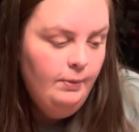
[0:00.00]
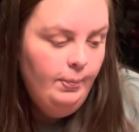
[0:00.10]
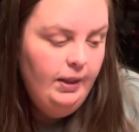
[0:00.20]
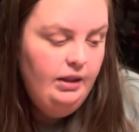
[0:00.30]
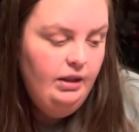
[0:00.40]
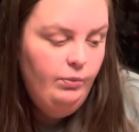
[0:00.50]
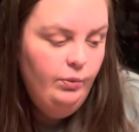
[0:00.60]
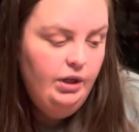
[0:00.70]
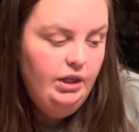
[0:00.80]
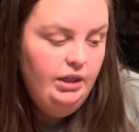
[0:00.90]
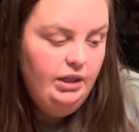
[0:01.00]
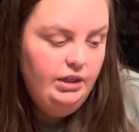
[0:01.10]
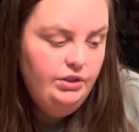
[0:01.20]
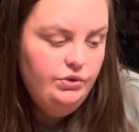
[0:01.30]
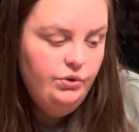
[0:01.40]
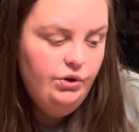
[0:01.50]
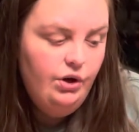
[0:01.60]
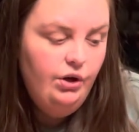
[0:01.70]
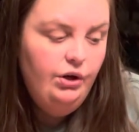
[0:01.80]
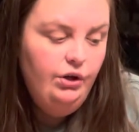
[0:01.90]
And then what is or
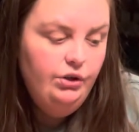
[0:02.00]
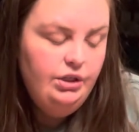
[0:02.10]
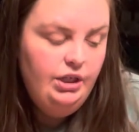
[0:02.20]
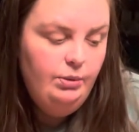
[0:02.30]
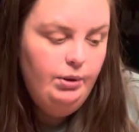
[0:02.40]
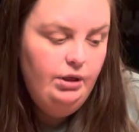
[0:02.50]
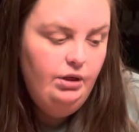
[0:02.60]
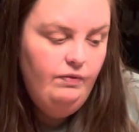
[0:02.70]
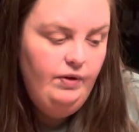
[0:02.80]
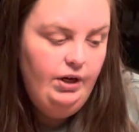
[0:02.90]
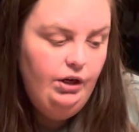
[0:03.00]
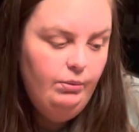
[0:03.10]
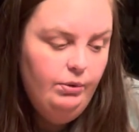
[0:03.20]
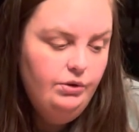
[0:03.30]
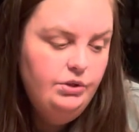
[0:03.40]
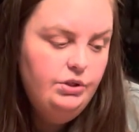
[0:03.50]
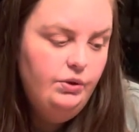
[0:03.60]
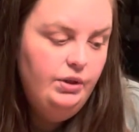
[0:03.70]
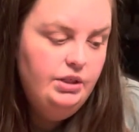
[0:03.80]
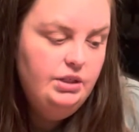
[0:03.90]
are your dependent variables? So
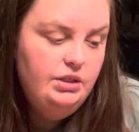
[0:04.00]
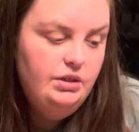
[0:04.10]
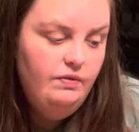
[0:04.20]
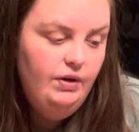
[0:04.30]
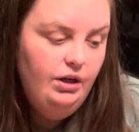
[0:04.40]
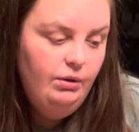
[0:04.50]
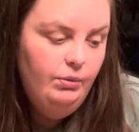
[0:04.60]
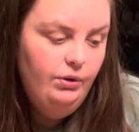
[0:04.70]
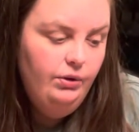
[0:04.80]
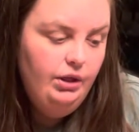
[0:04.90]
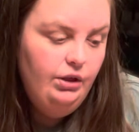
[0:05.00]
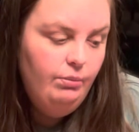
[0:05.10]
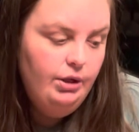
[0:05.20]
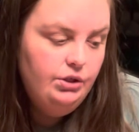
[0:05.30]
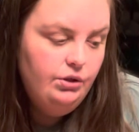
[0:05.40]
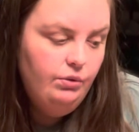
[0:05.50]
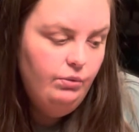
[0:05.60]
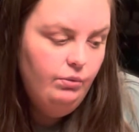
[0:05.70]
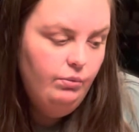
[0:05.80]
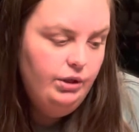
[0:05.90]
this is the variable that you measure
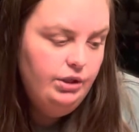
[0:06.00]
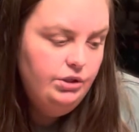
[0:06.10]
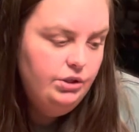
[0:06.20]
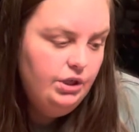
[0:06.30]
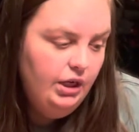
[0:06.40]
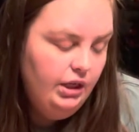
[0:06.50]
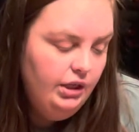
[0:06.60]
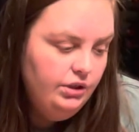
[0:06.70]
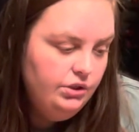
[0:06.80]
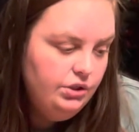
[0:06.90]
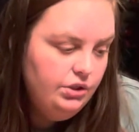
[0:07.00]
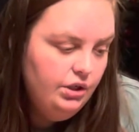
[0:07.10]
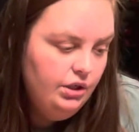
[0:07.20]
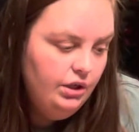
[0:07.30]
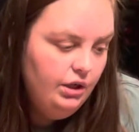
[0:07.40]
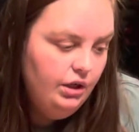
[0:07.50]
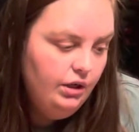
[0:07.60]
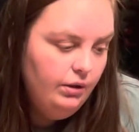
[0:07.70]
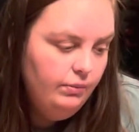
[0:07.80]
when it's changed. I